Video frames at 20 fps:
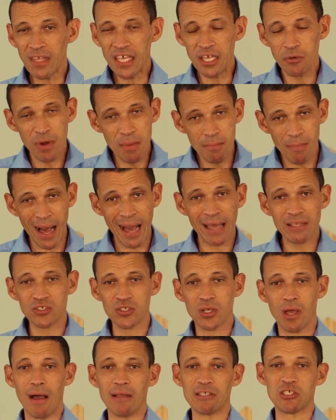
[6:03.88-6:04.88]
He
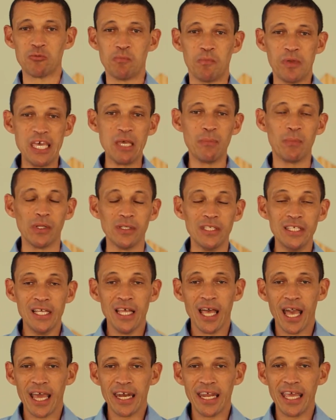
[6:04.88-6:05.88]
reminds God's people,
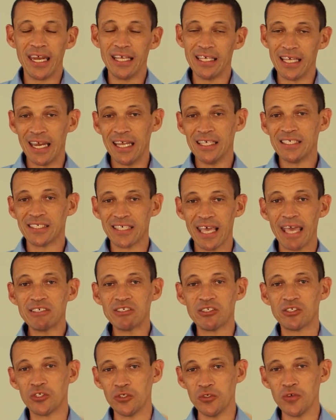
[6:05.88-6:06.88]
and he
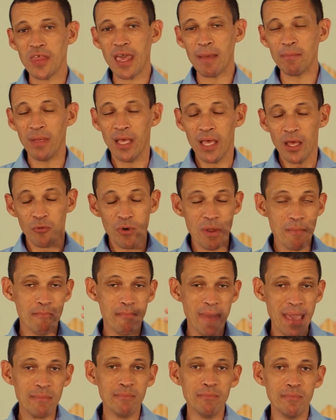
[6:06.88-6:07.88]
says to them,
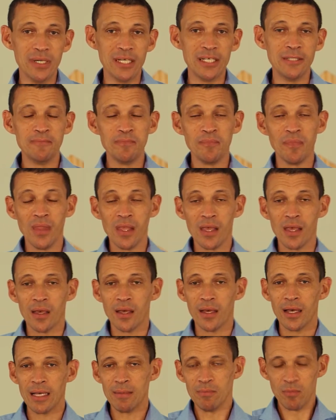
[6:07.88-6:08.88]
remember,
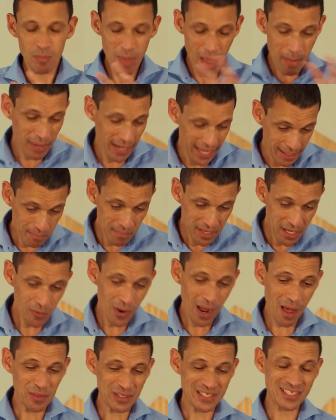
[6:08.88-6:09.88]
or maybe let me
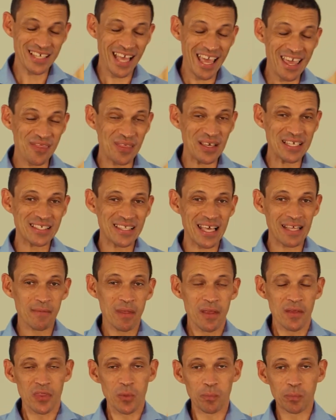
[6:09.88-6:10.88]
rather say this, that
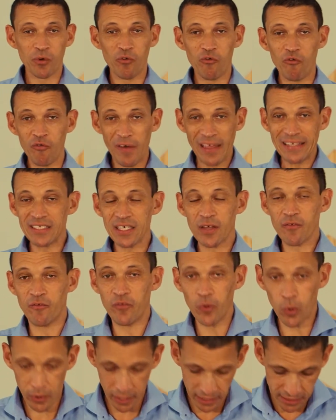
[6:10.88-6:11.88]
the prophetic
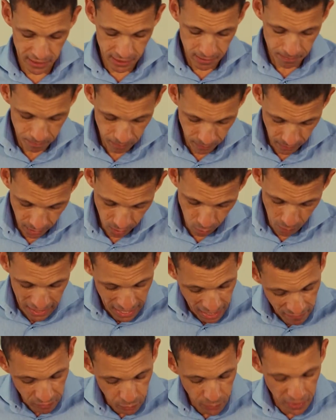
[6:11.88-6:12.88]
voice,
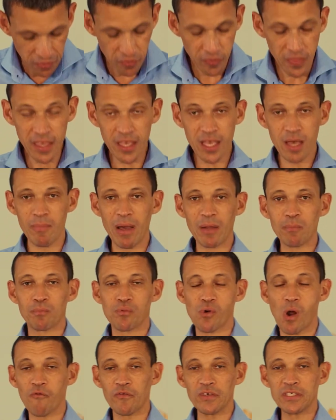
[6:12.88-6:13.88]
whenever we think about
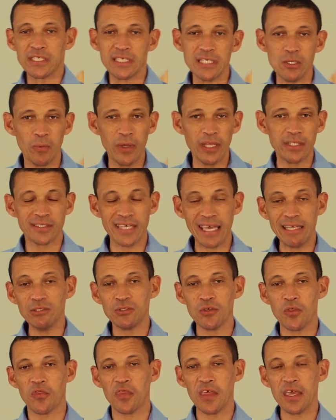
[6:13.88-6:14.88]
prophecy, we tend
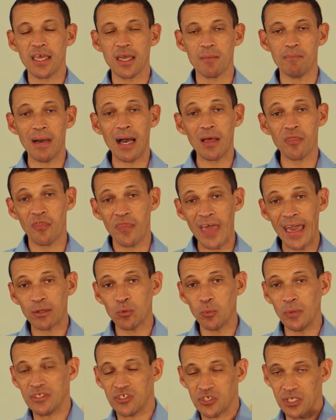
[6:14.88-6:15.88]
to think about
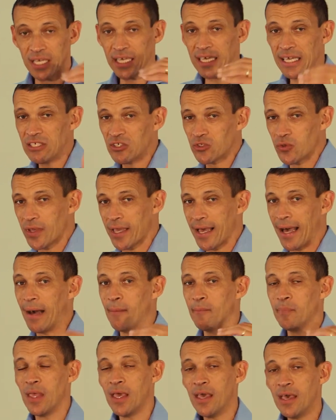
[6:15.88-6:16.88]
that which is to
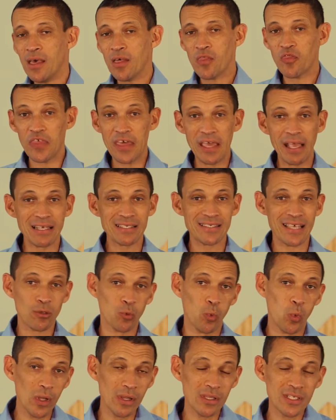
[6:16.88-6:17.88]
come, things that
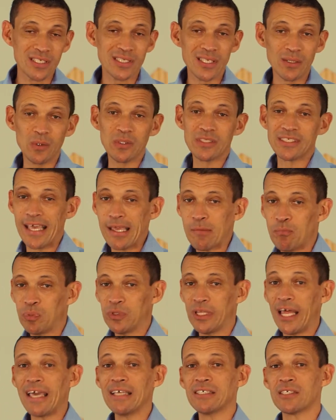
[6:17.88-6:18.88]
will still take
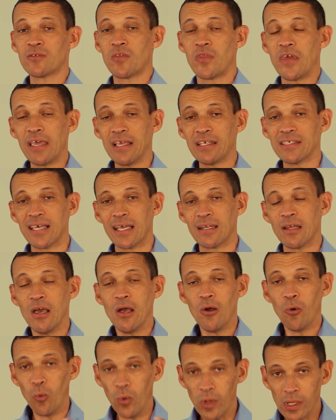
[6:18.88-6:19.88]
place, things that
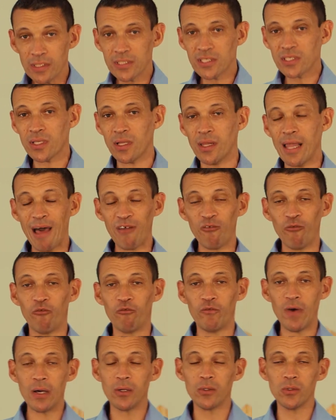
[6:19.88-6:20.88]
will still
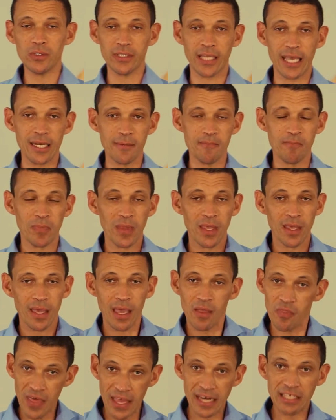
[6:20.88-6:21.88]
unfold, and
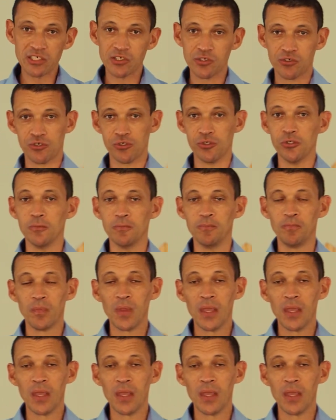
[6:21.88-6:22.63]
that is true.